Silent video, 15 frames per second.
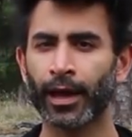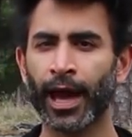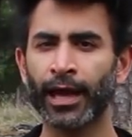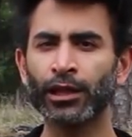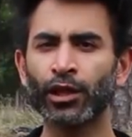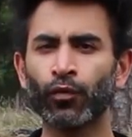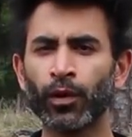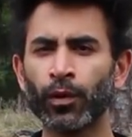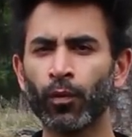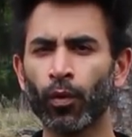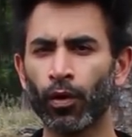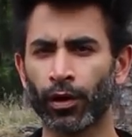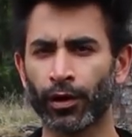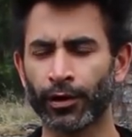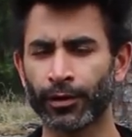and the
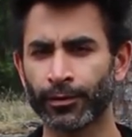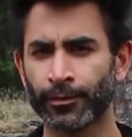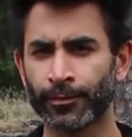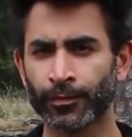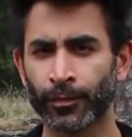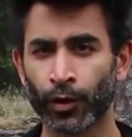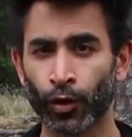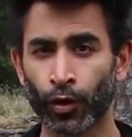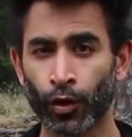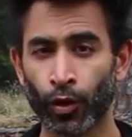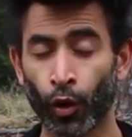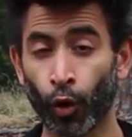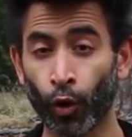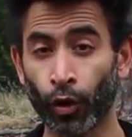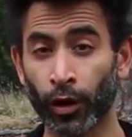reward
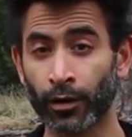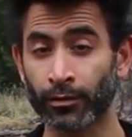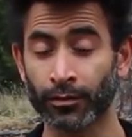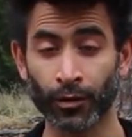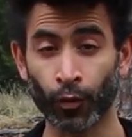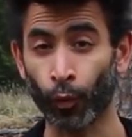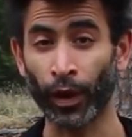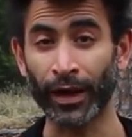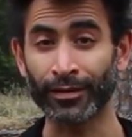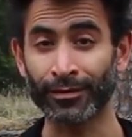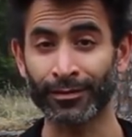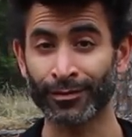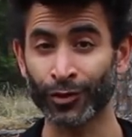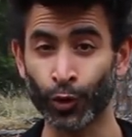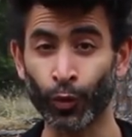or what
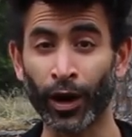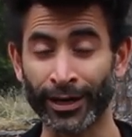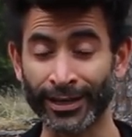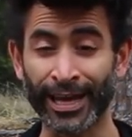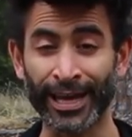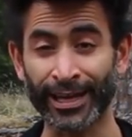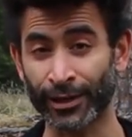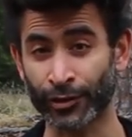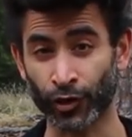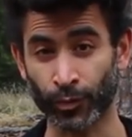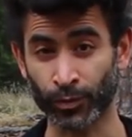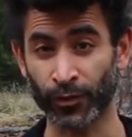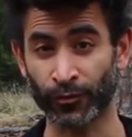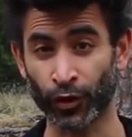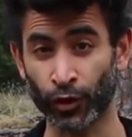you are getting in
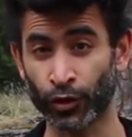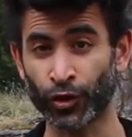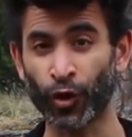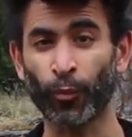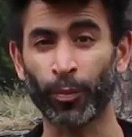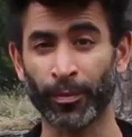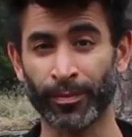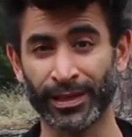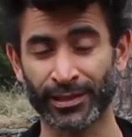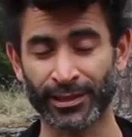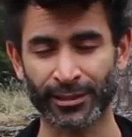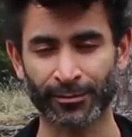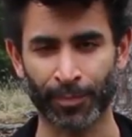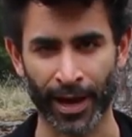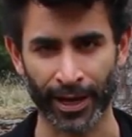terms of your dopamine
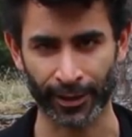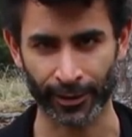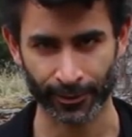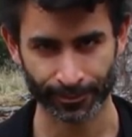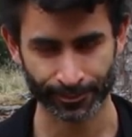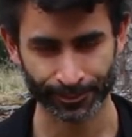spike.